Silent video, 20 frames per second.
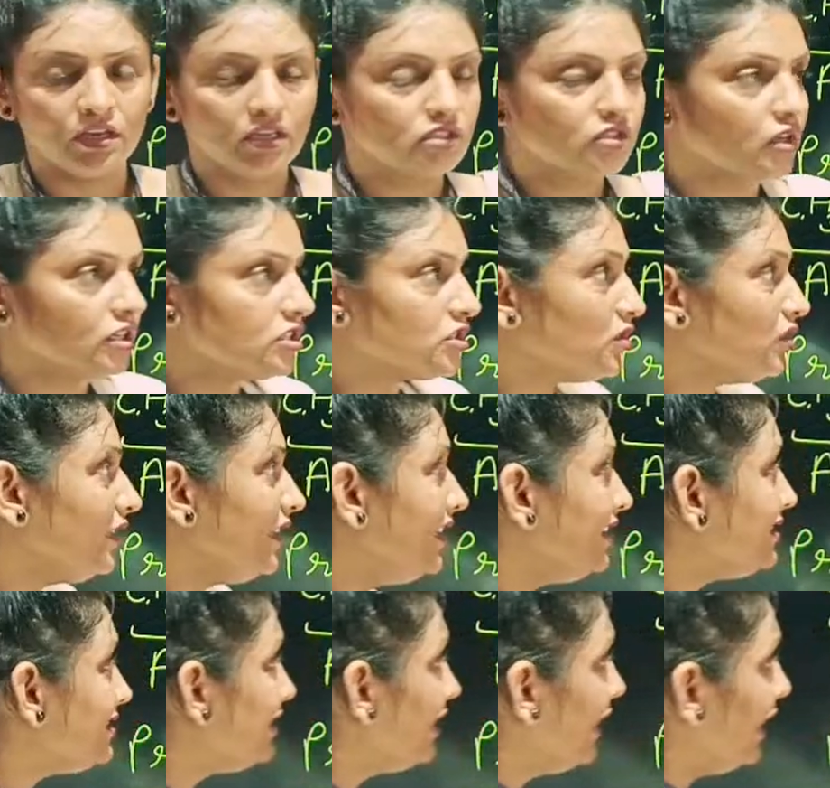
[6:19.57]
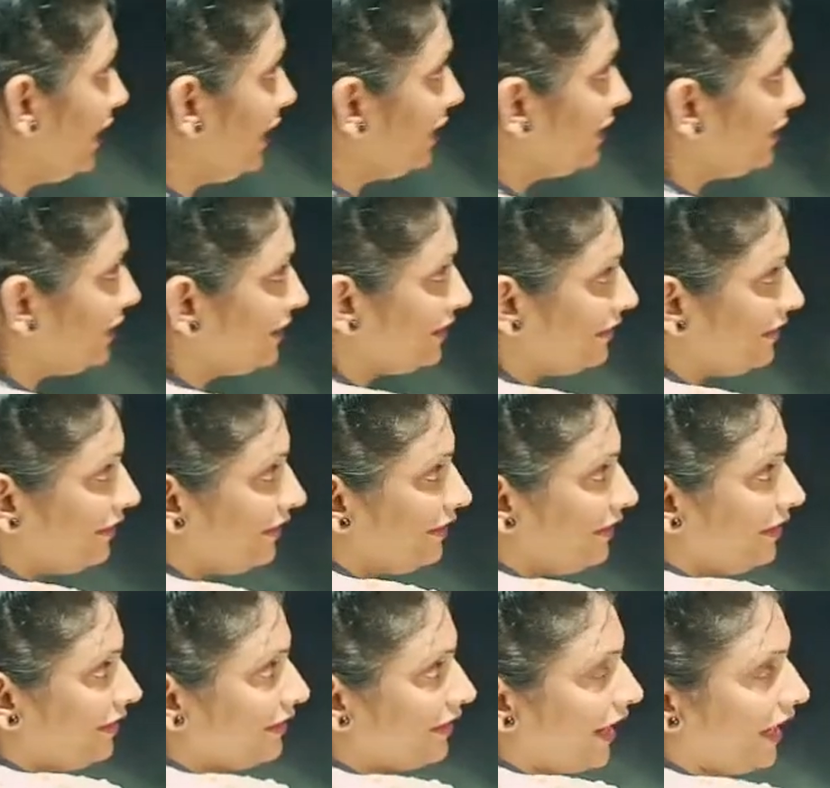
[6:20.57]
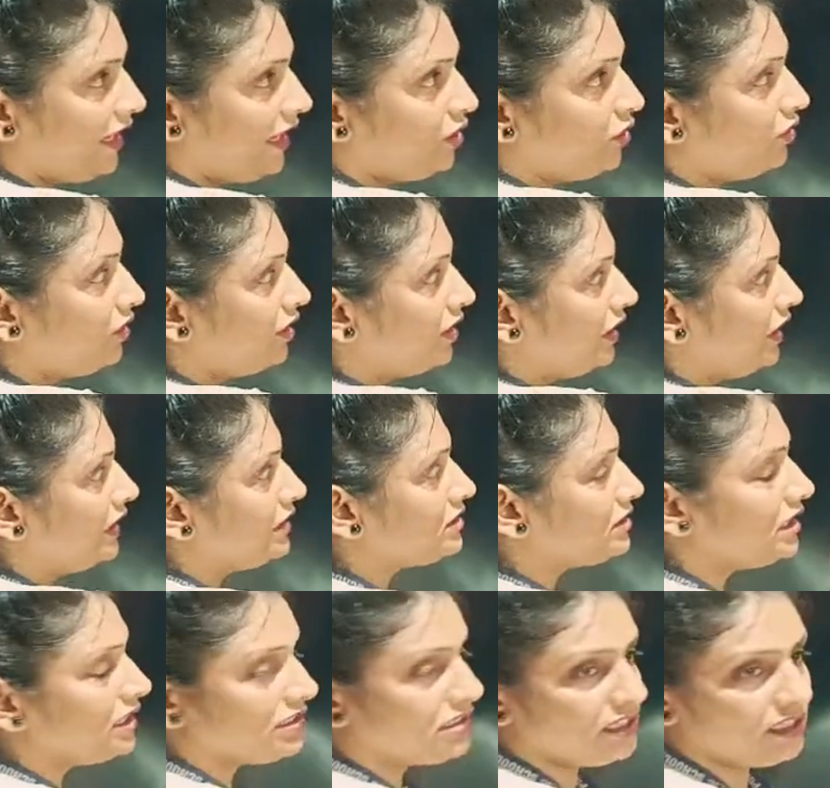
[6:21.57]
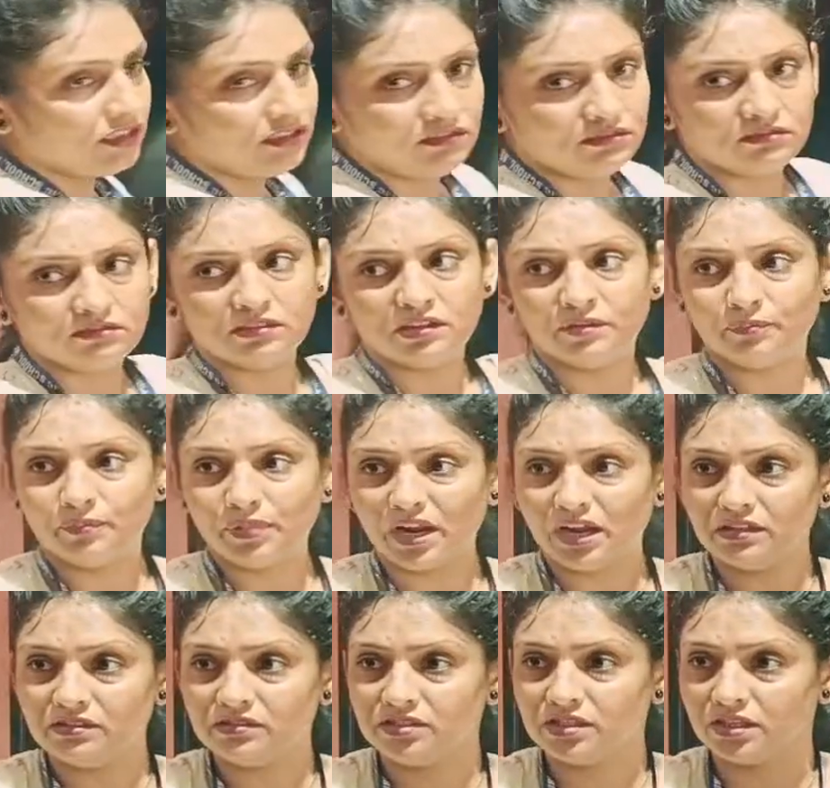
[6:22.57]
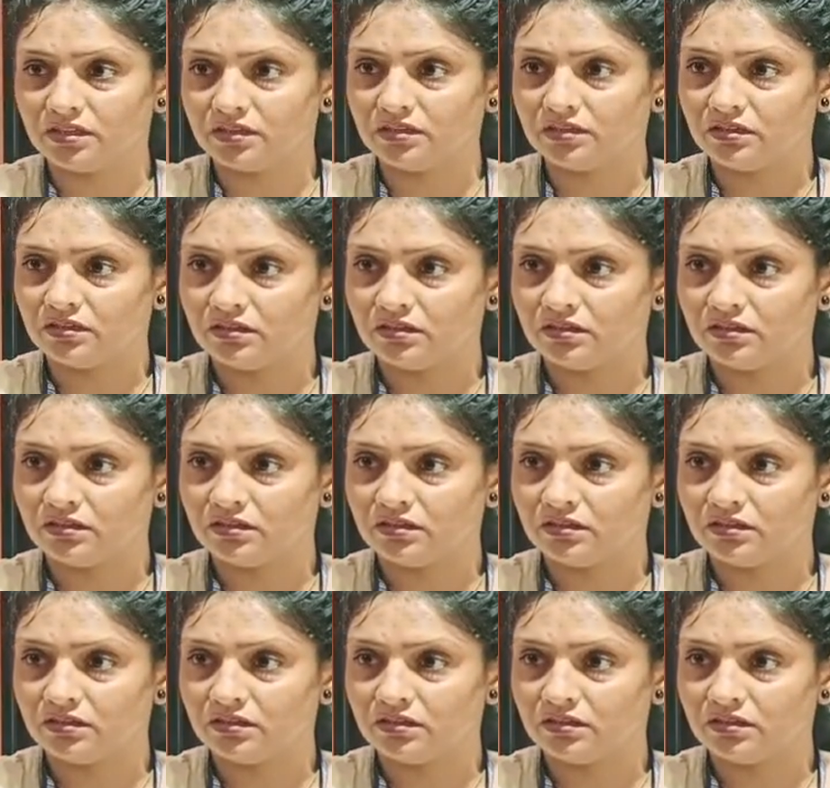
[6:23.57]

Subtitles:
So students, here, can you arrange this in branching?